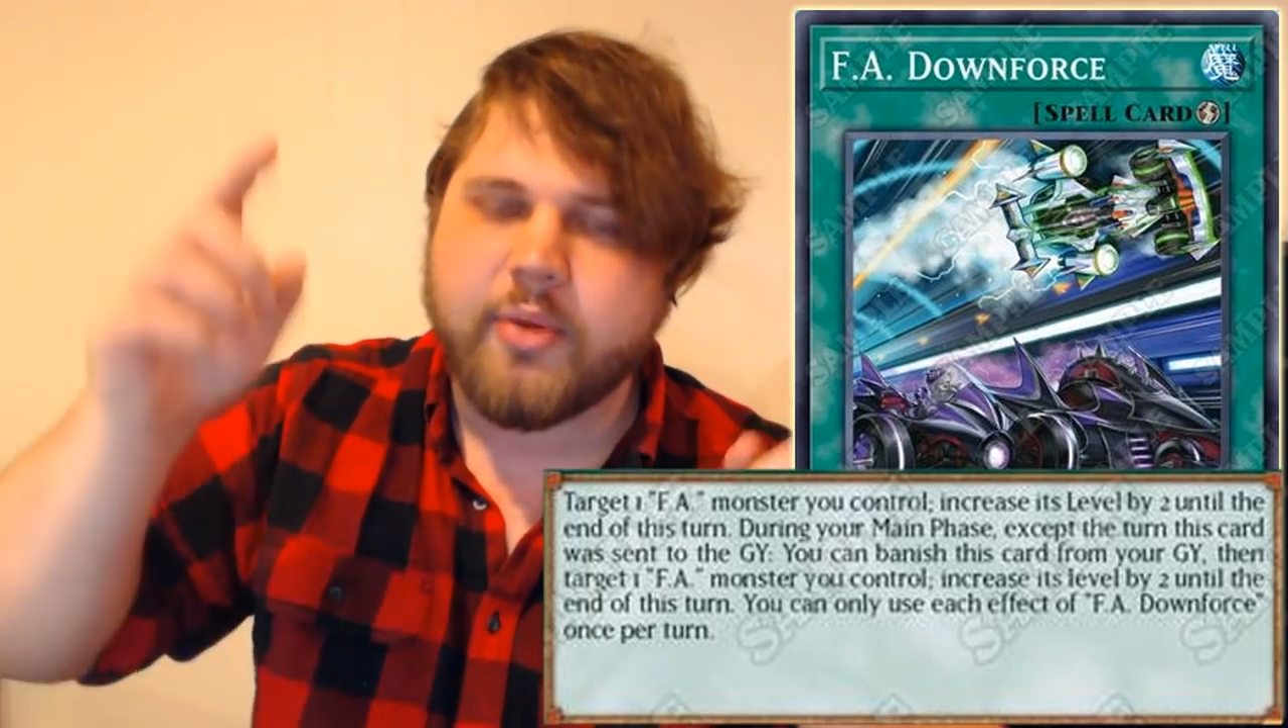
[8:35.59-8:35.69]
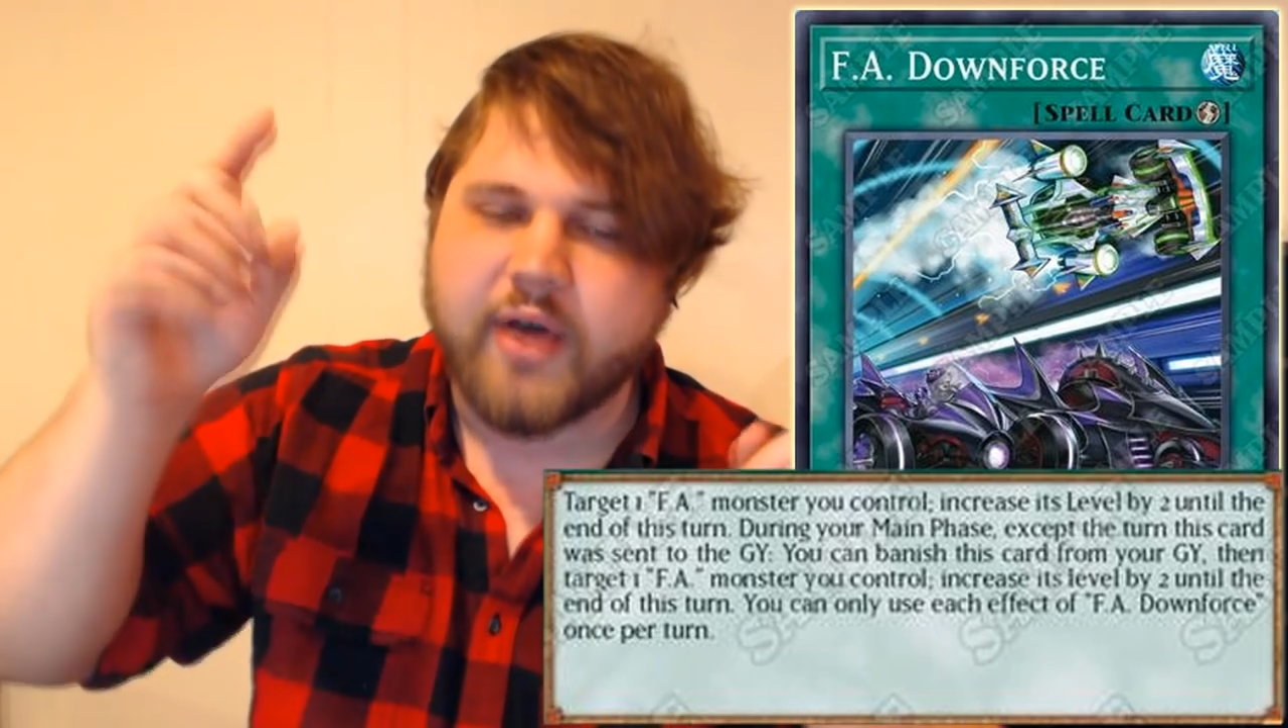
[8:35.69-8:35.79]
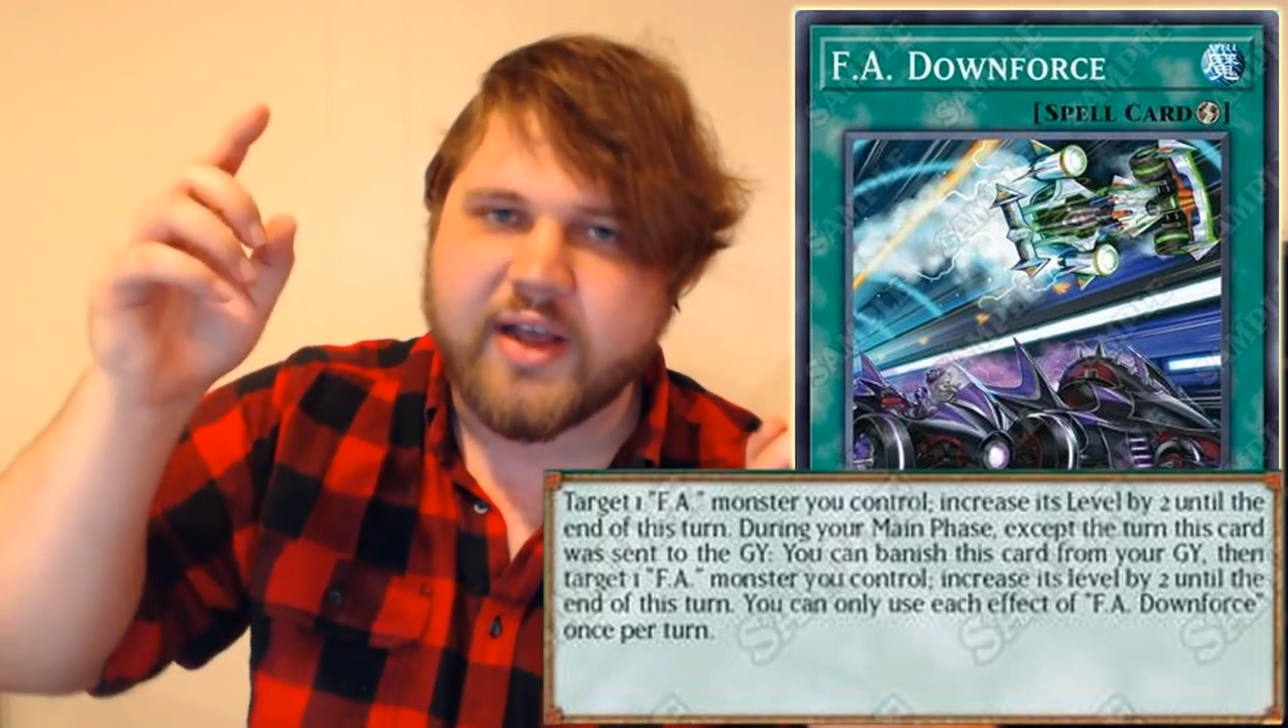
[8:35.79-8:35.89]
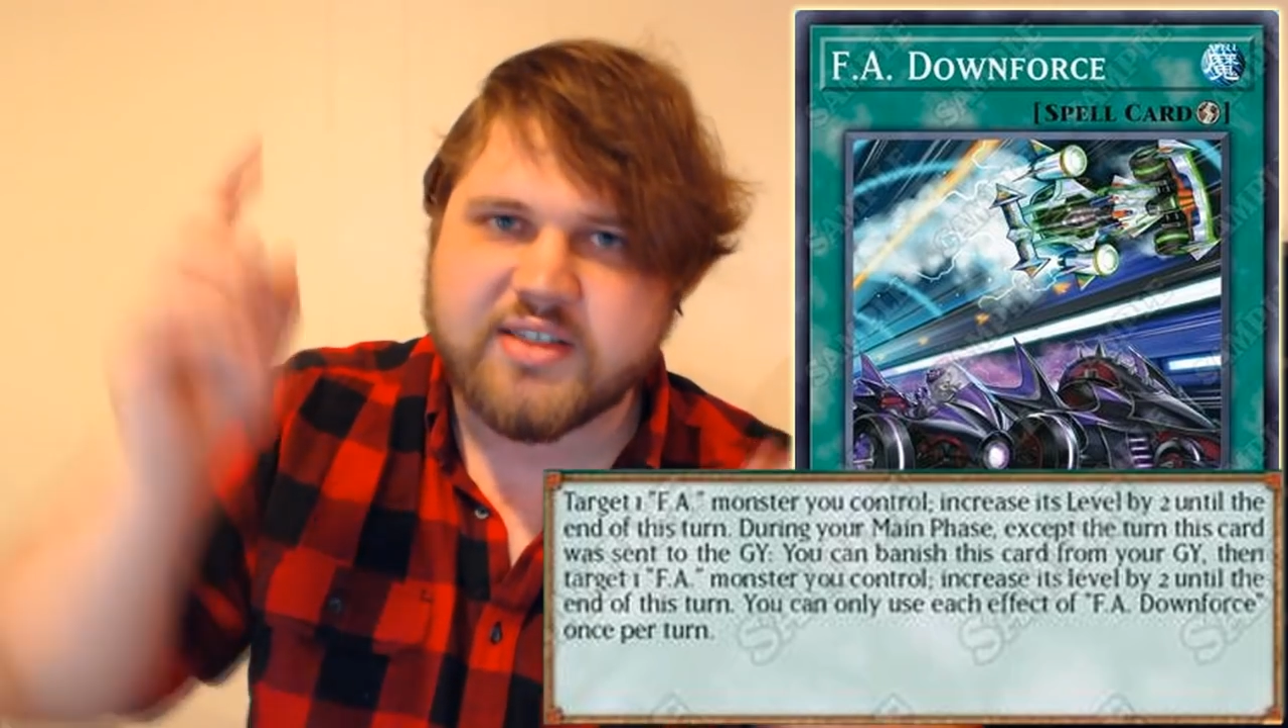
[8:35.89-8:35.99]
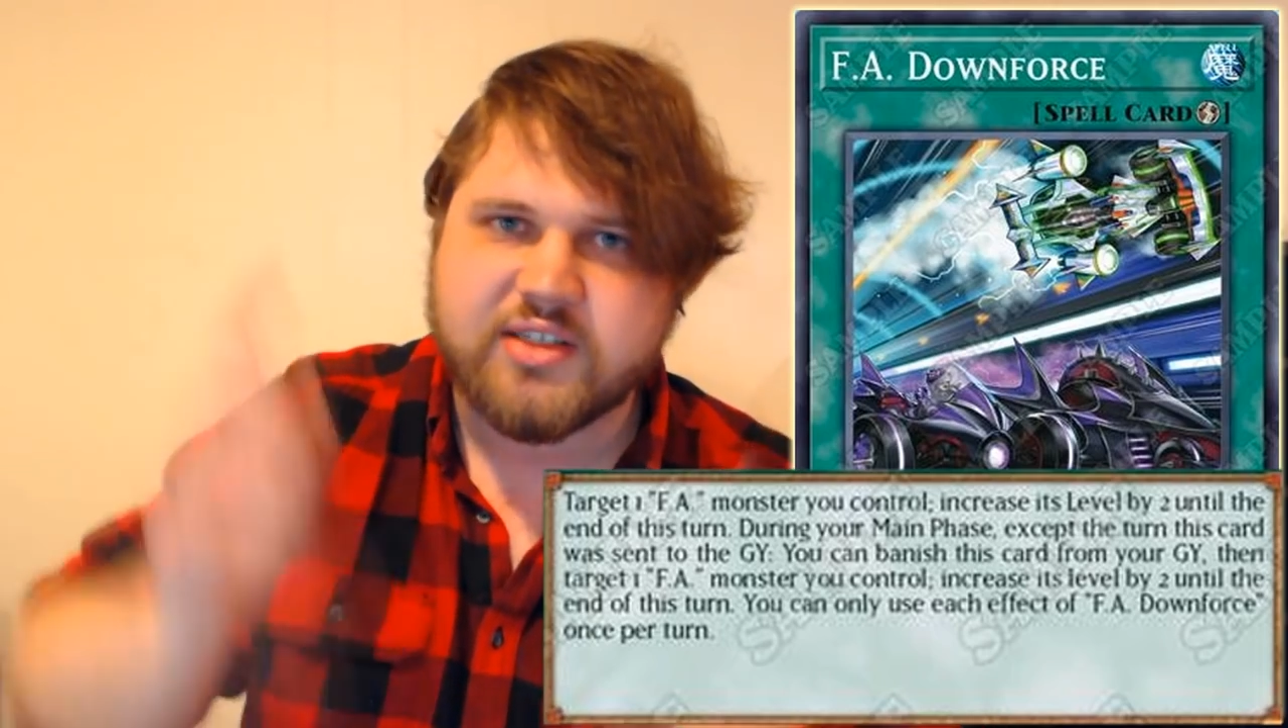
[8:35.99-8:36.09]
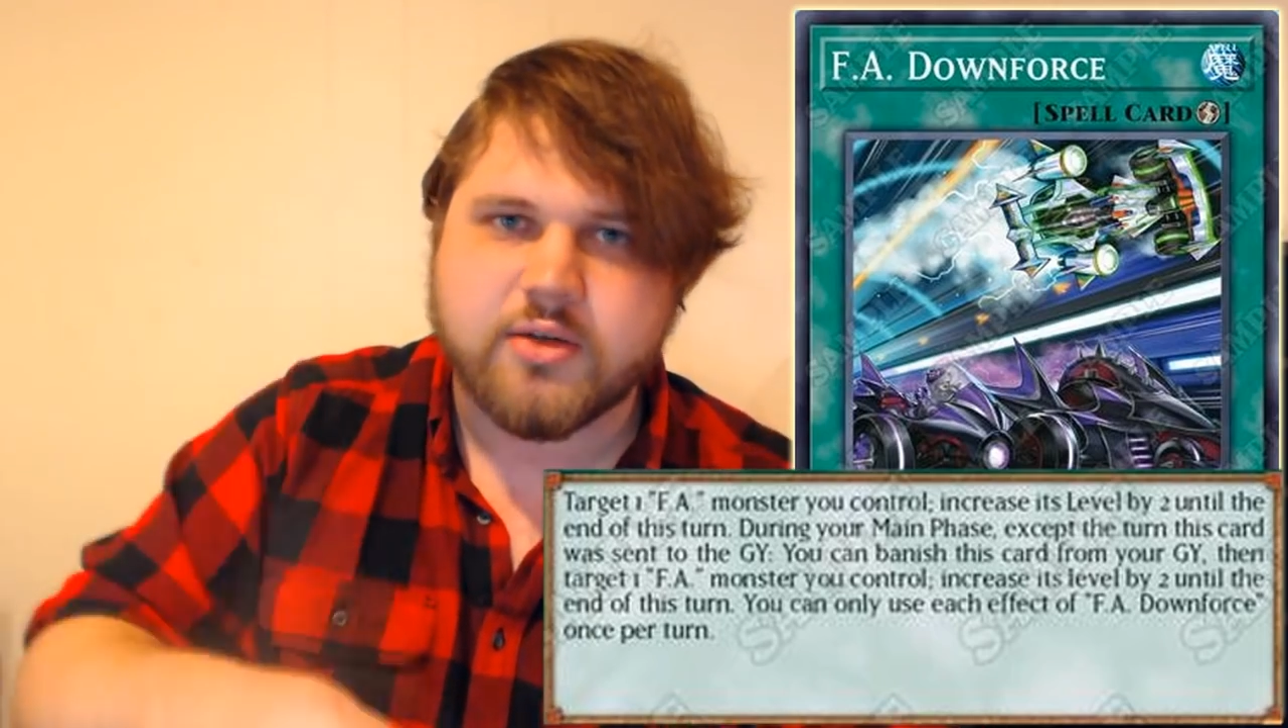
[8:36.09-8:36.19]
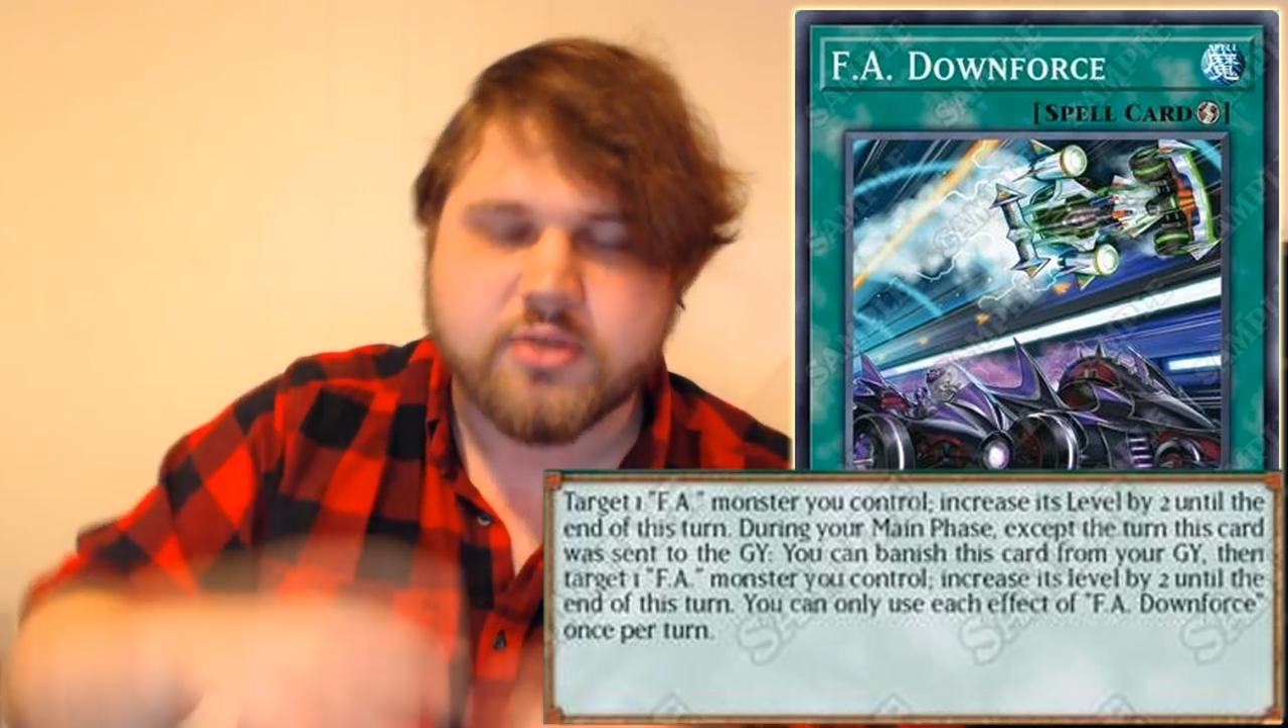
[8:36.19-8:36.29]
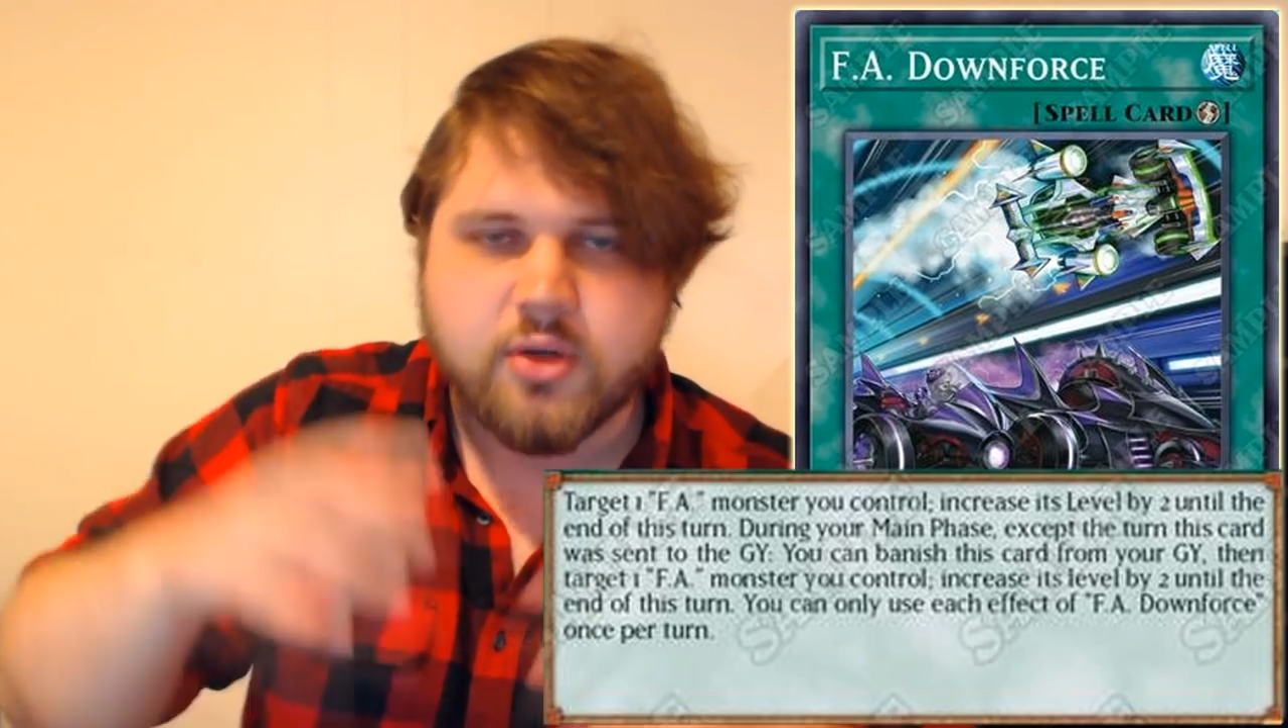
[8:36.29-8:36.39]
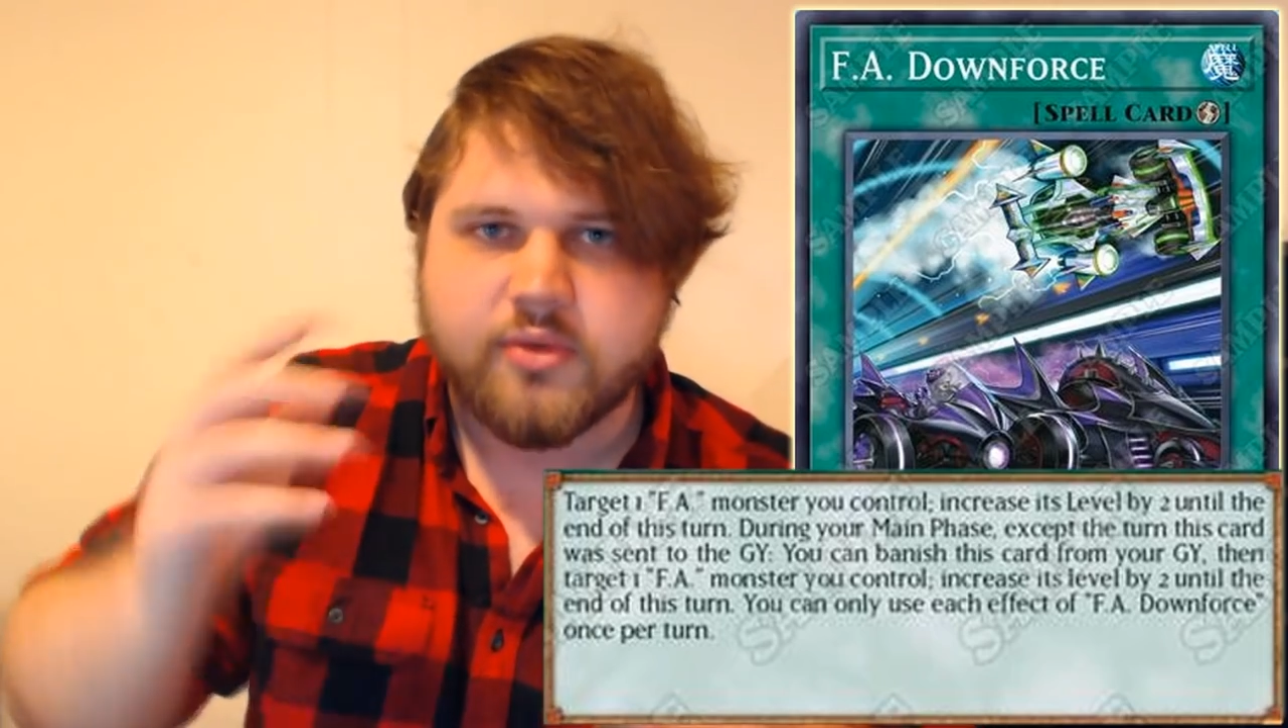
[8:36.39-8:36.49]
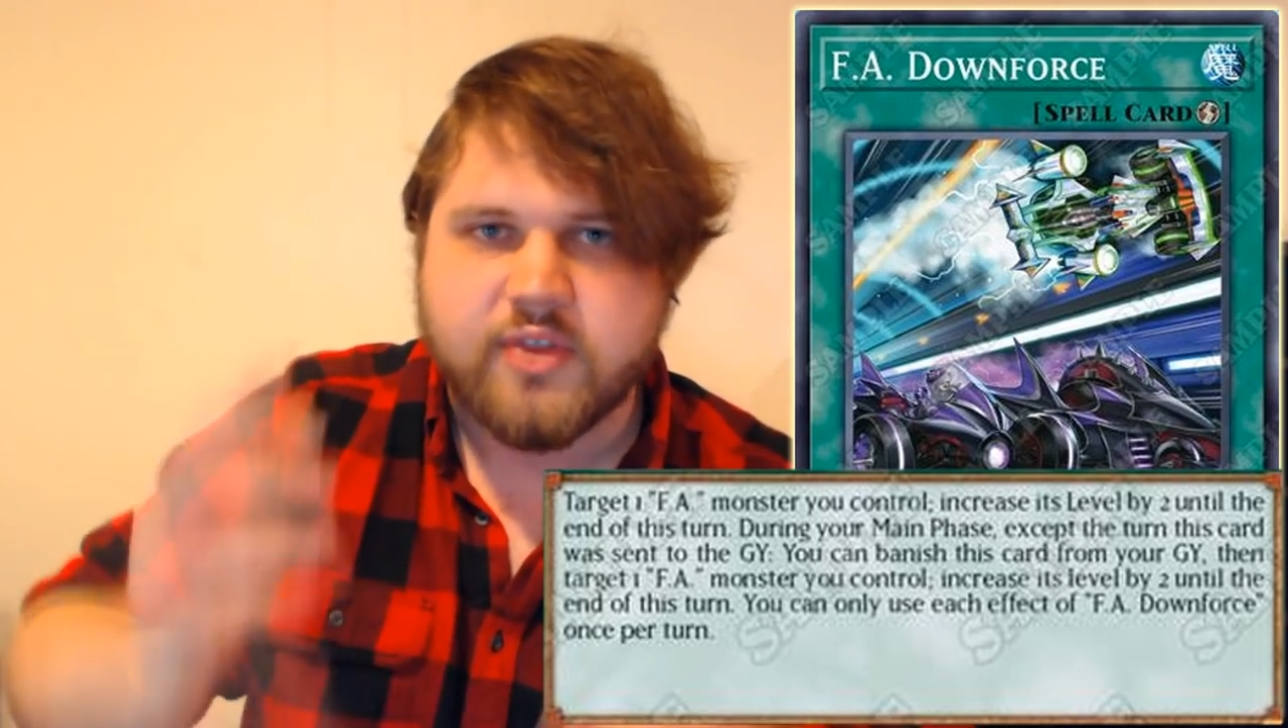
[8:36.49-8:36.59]
but I
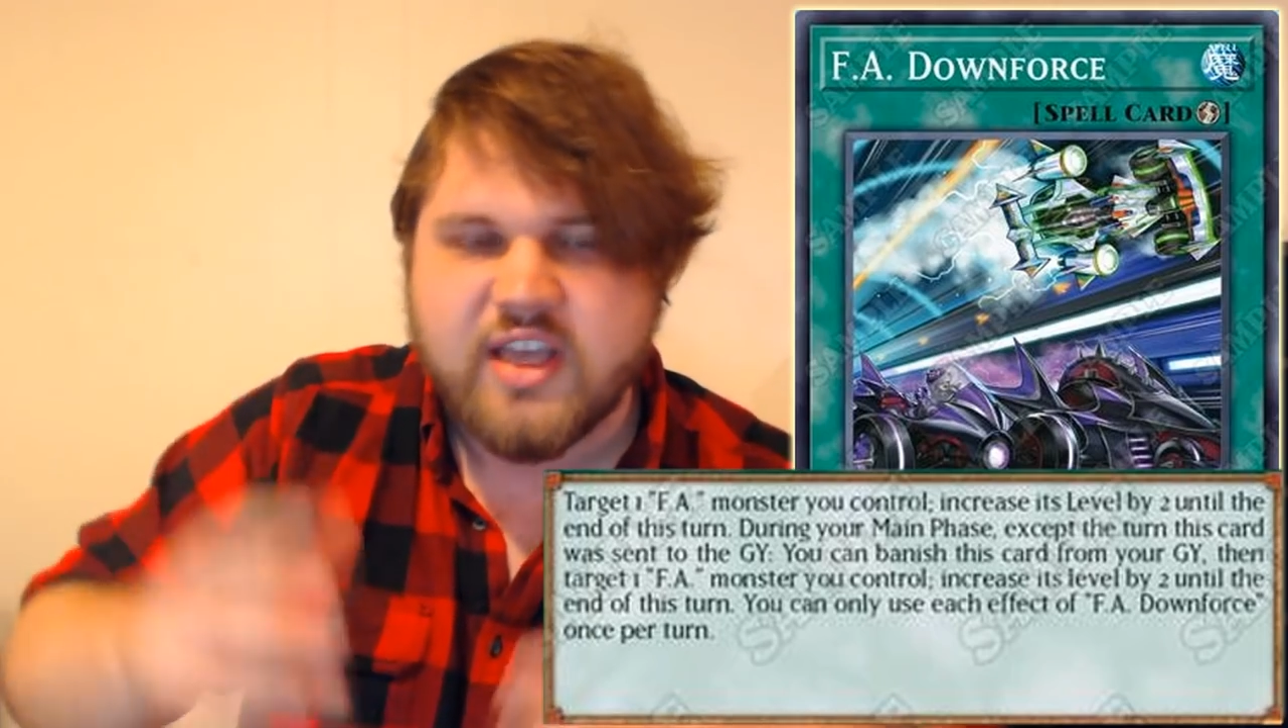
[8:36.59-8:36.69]
still don't